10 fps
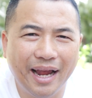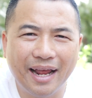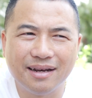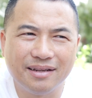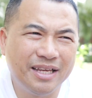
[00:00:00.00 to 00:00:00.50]

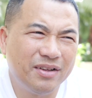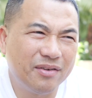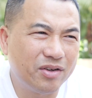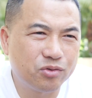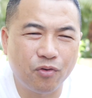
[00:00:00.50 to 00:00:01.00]
and even
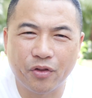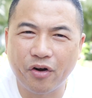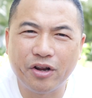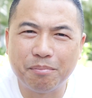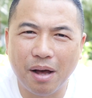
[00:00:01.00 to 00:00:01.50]
if it's for
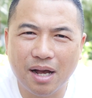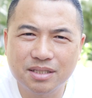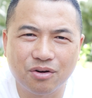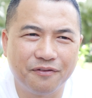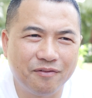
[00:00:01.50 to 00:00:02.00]

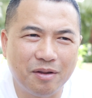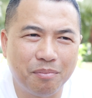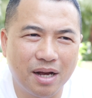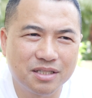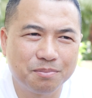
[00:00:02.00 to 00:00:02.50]
$30 or
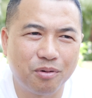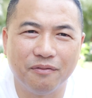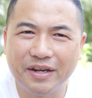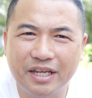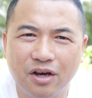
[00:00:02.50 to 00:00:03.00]
$50 per
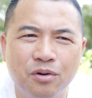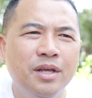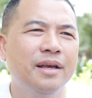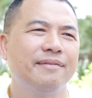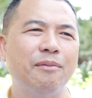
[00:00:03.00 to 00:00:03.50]
video,
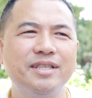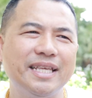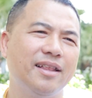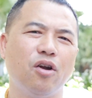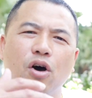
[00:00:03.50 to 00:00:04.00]
they would
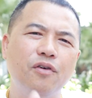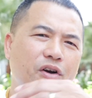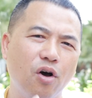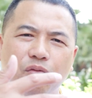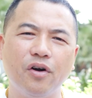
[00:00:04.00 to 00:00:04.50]
sell it over
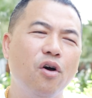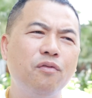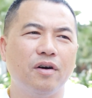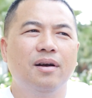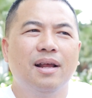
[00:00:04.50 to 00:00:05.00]
and over and
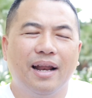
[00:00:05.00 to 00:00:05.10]
over.